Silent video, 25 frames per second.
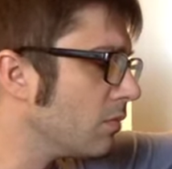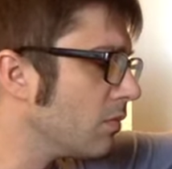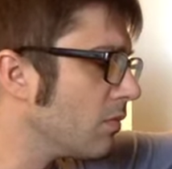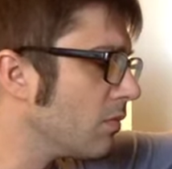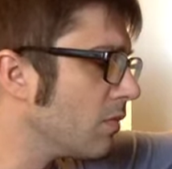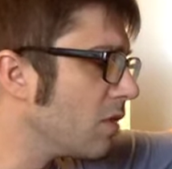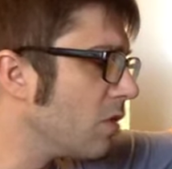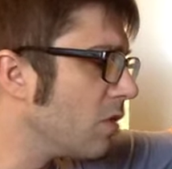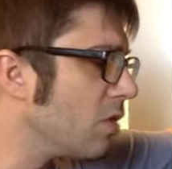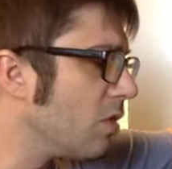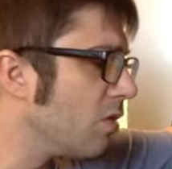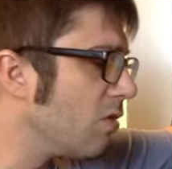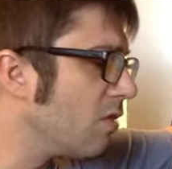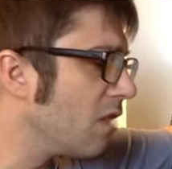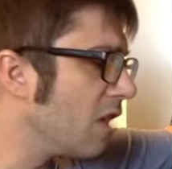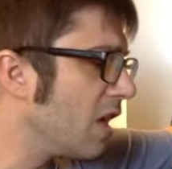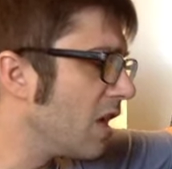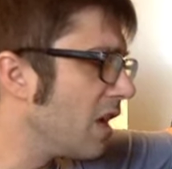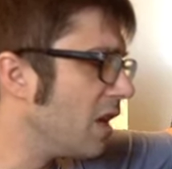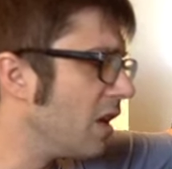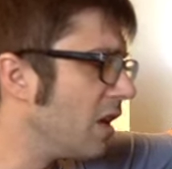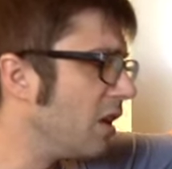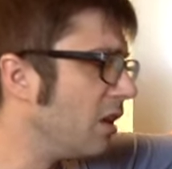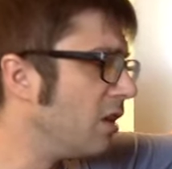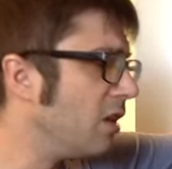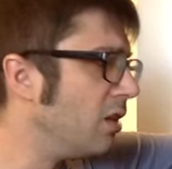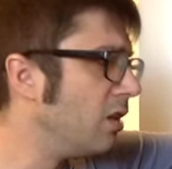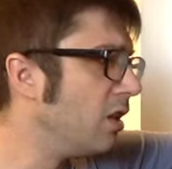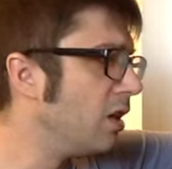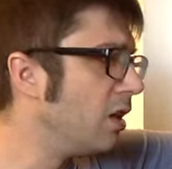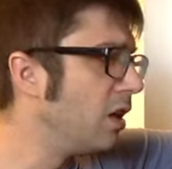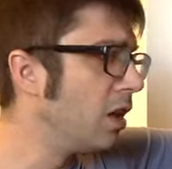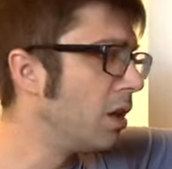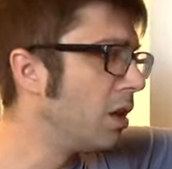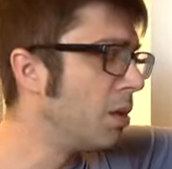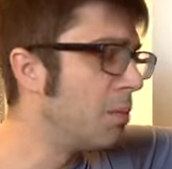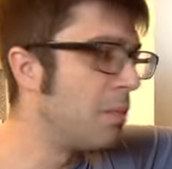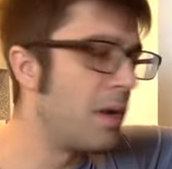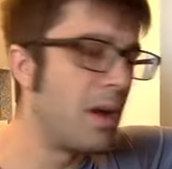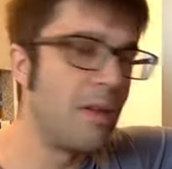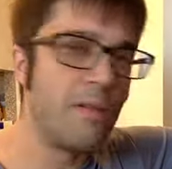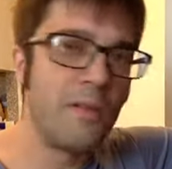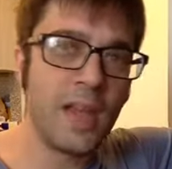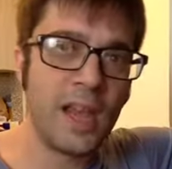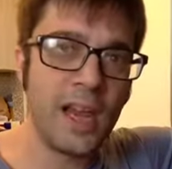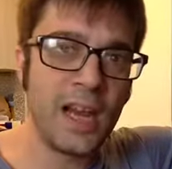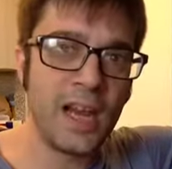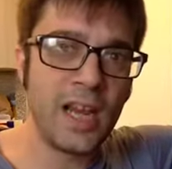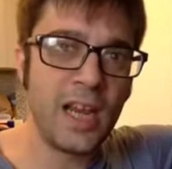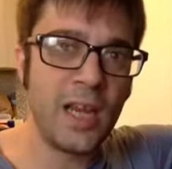So we've gone a little above
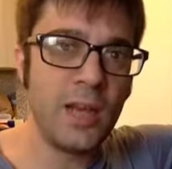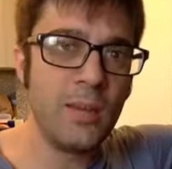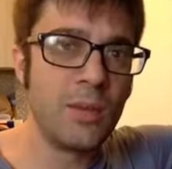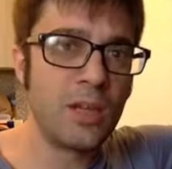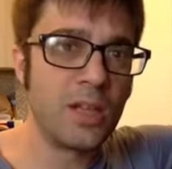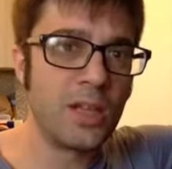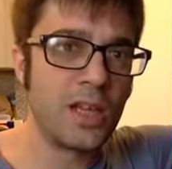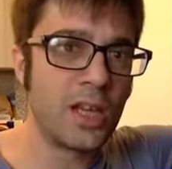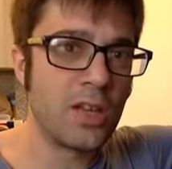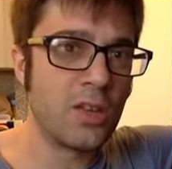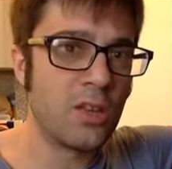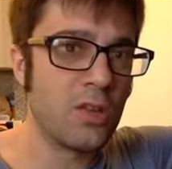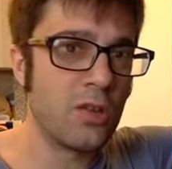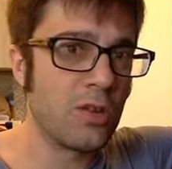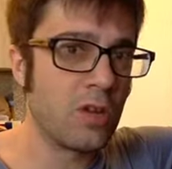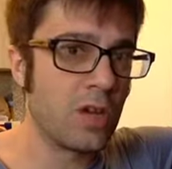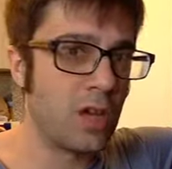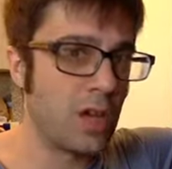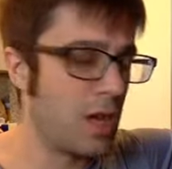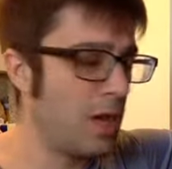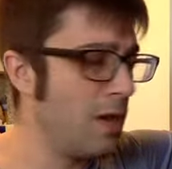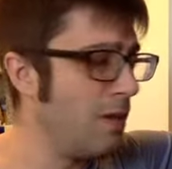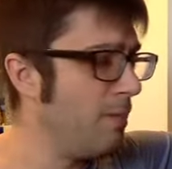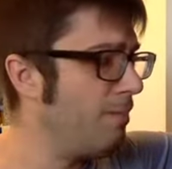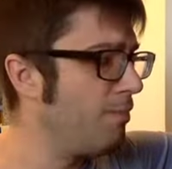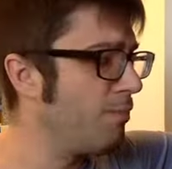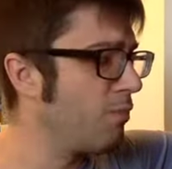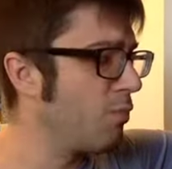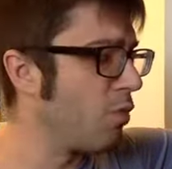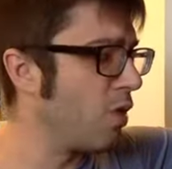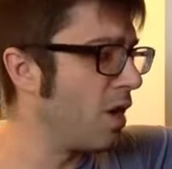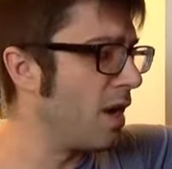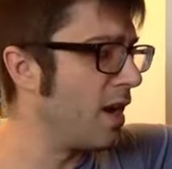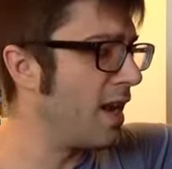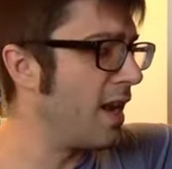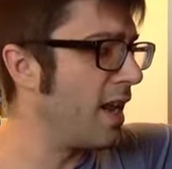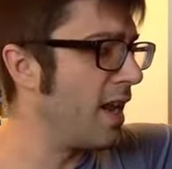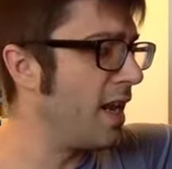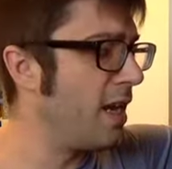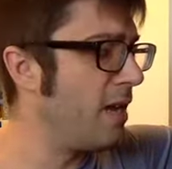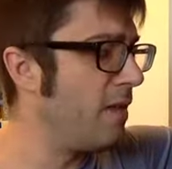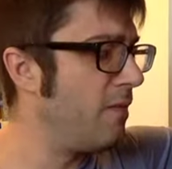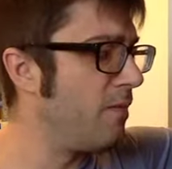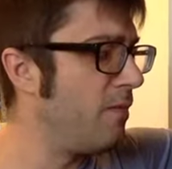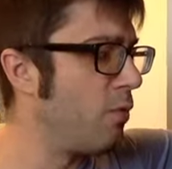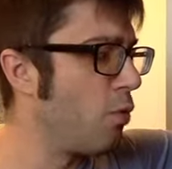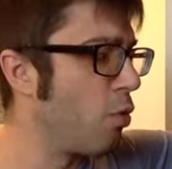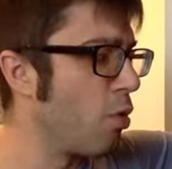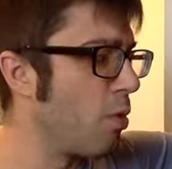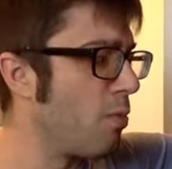80, but that's okay. We're at
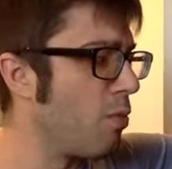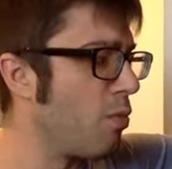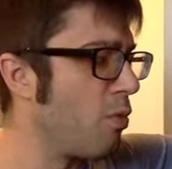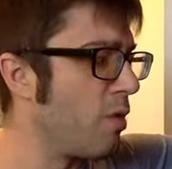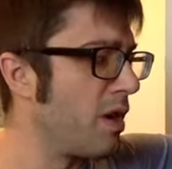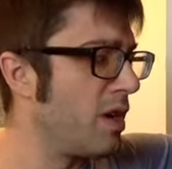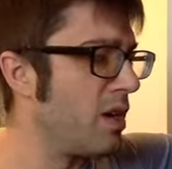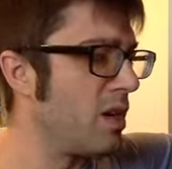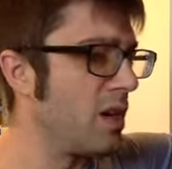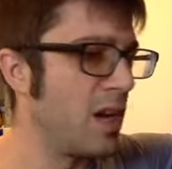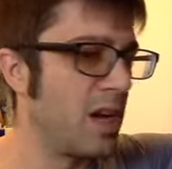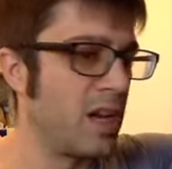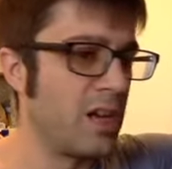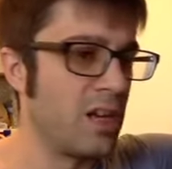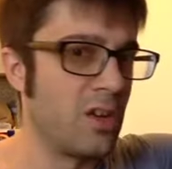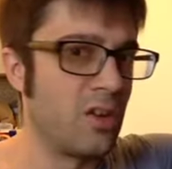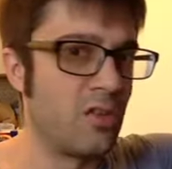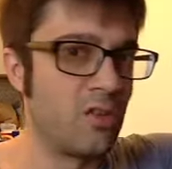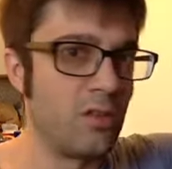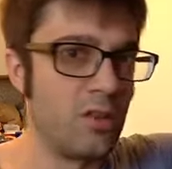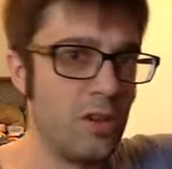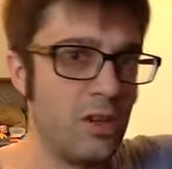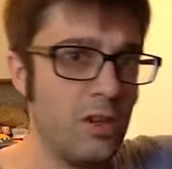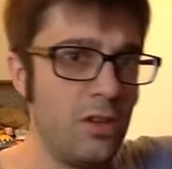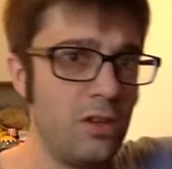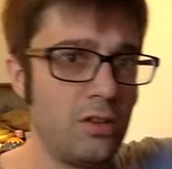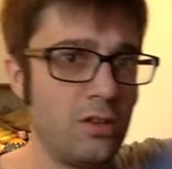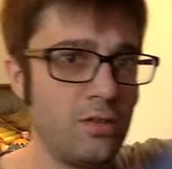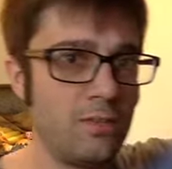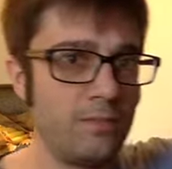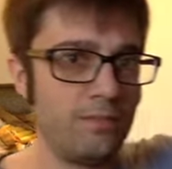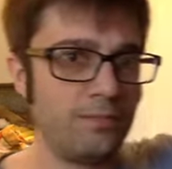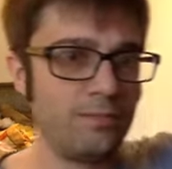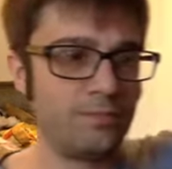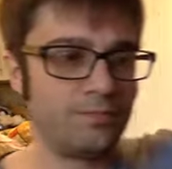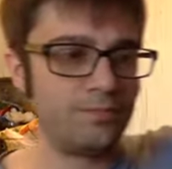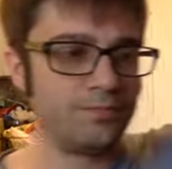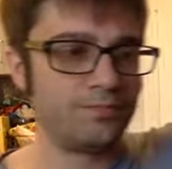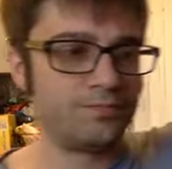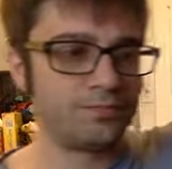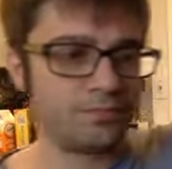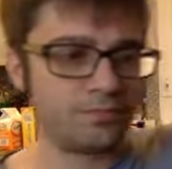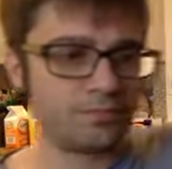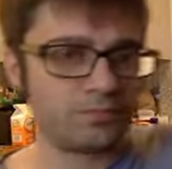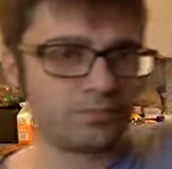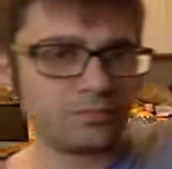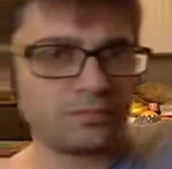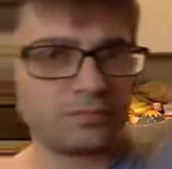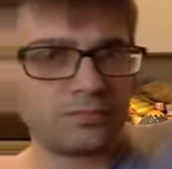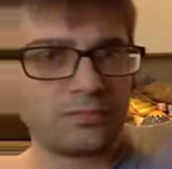84.9 degrees.
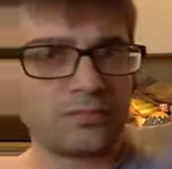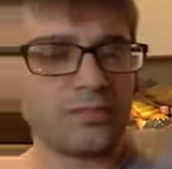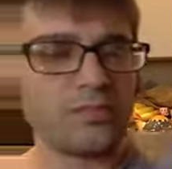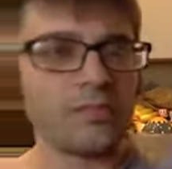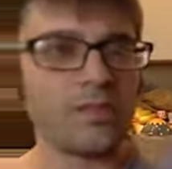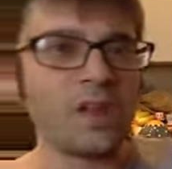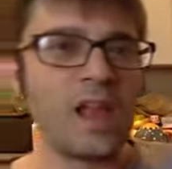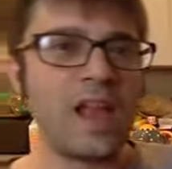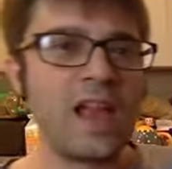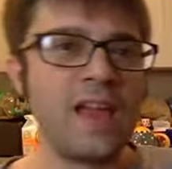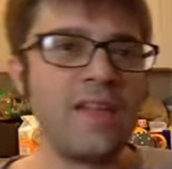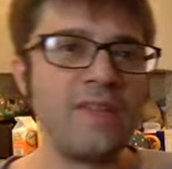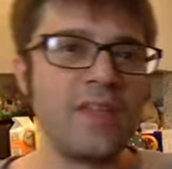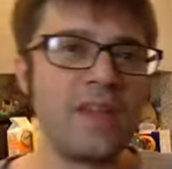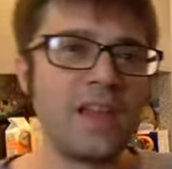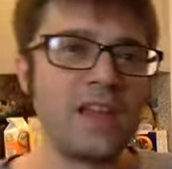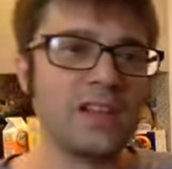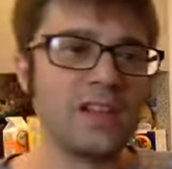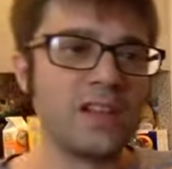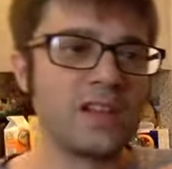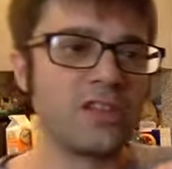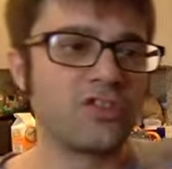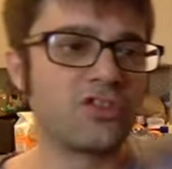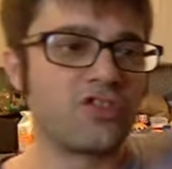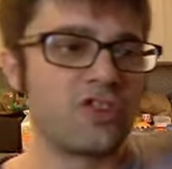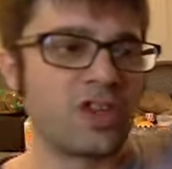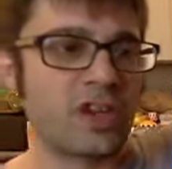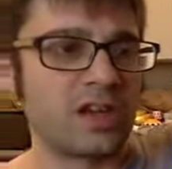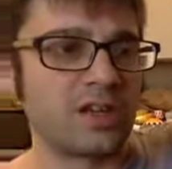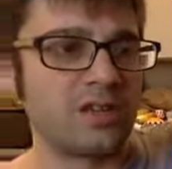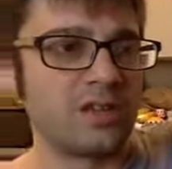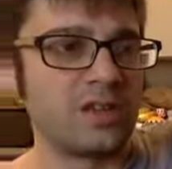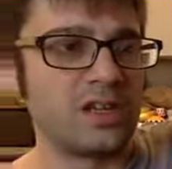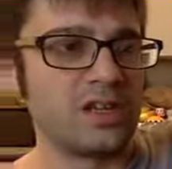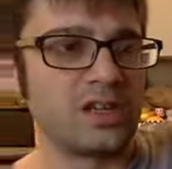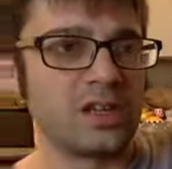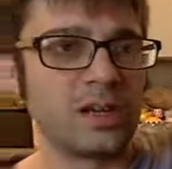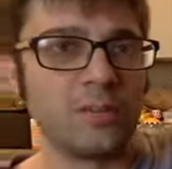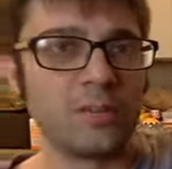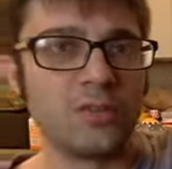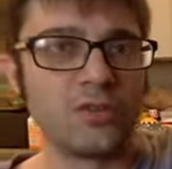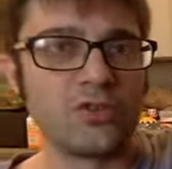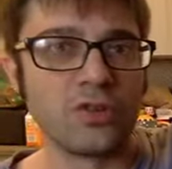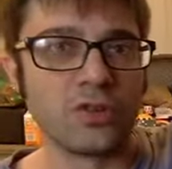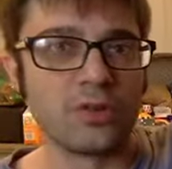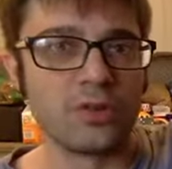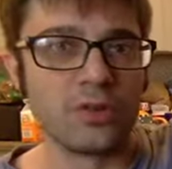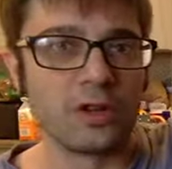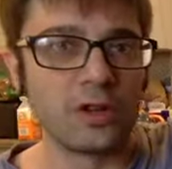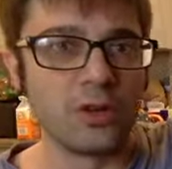And then let's check the temperature
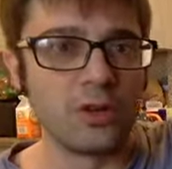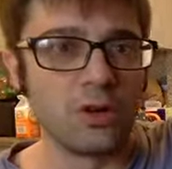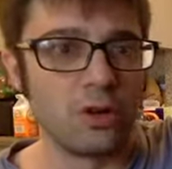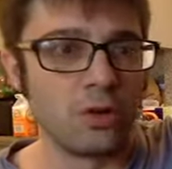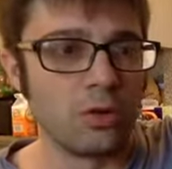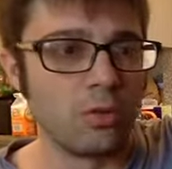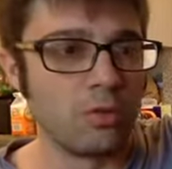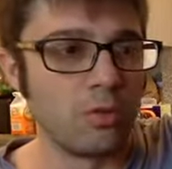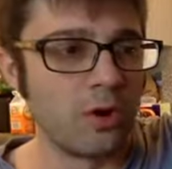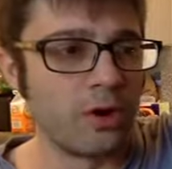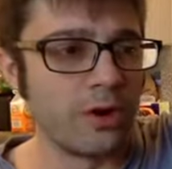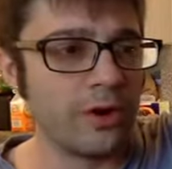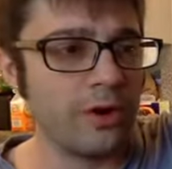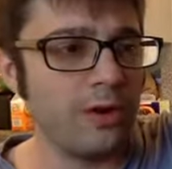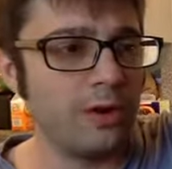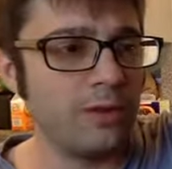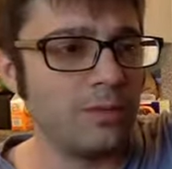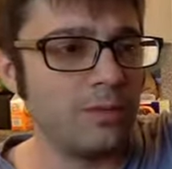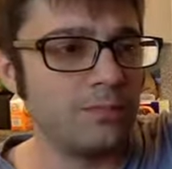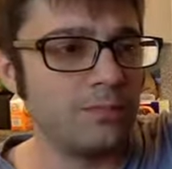of the cold water.